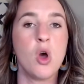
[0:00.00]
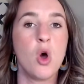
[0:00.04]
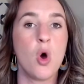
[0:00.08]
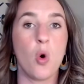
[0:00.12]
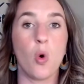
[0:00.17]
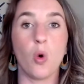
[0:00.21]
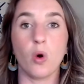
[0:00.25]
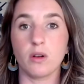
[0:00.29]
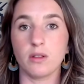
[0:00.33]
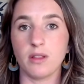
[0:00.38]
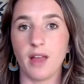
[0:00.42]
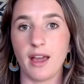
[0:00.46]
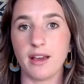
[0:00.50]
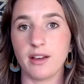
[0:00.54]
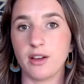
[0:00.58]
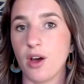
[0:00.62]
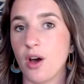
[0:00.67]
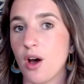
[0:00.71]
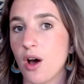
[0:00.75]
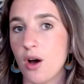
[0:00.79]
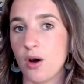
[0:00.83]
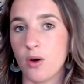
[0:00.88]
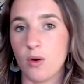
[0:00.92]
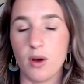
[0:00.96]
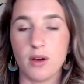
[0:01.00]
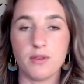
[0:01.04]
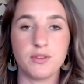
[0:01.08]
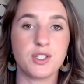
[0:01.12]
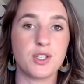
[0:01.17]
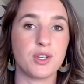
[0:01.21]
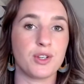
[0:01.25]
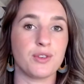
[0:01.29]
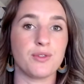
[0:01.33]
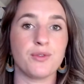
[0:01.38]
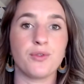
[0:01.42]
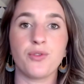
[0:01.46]
or let go of
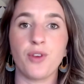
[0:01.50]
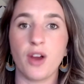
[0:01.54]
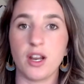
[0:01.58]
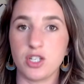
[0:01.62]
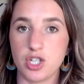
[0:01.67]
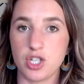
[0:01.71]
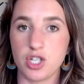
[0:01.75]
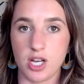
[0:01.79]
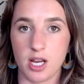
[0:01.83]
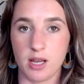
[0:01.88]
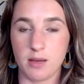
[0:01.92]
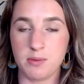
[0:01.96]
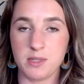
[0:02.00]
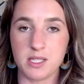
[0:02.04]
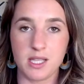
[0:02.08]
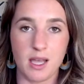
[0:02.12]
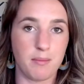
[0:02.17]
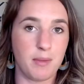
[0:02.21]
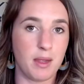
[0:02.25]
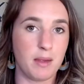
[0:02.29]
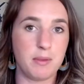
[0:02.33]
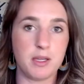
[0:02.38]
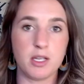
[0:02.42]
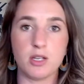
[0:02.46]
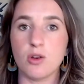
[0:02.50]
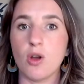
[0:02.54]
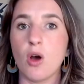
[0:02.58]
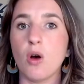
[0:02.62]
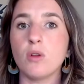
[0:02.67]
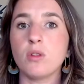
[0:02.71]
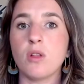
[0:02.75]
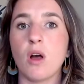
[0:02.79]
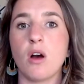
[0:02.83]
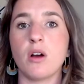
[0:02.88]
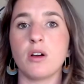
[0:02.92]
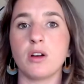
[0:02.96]
certain friendships that maybe no
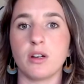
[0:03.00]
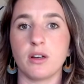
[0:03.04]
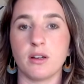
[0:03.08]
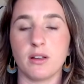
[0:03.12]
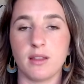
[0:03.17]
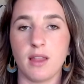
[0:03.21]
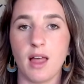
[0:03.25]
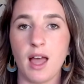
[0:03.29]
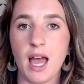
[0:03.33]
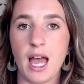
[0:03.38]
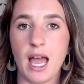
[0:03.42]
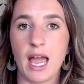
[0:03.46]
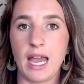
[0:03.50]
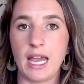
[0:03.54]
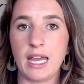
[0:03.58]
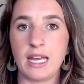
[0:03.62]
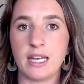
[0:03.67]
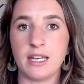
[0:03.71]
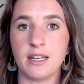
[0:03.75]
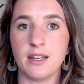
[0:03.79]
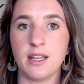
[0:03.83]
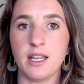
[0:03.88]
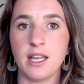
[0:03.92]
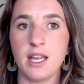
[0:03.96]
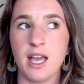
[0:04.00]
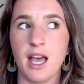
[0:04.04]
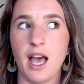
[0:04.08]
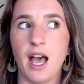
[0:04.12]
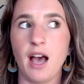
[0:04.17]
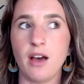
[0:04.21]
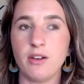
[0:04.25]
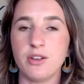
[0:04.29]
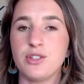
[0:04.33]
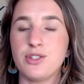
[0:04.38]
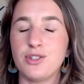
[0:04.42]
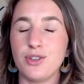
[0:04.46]
longer align, how
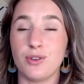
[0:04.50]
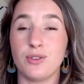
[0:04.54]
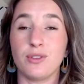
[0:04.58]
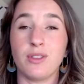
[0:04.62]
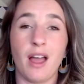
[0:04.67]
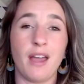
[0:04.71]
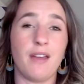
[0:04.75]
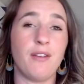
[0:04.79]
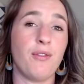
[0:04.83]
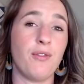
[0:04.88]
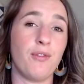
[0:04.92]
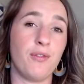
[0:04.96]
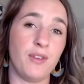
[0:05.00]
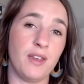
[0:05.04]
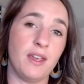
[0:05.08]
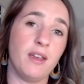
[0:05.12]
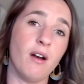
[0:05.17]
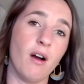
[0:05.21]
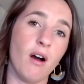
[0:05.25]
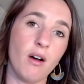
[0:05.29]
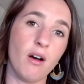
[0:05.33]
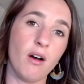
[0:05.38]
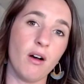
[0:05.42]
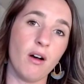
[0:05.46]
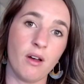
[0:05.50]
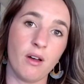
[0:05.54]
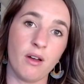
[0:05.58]
does your life feel?